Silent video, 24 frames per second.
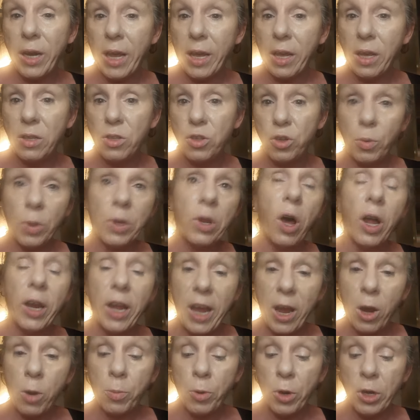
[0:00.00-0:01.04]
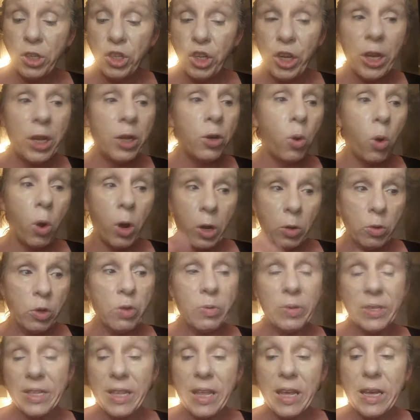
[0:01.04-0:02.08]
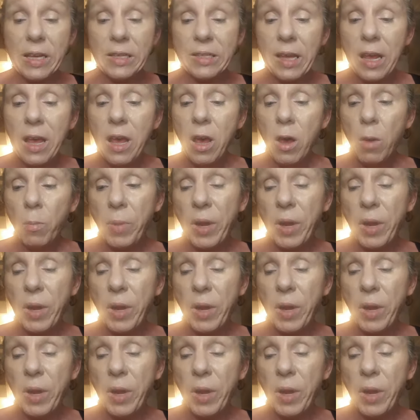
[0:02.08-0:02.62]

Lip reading: I do a lot of airbrushing, or I'll use this,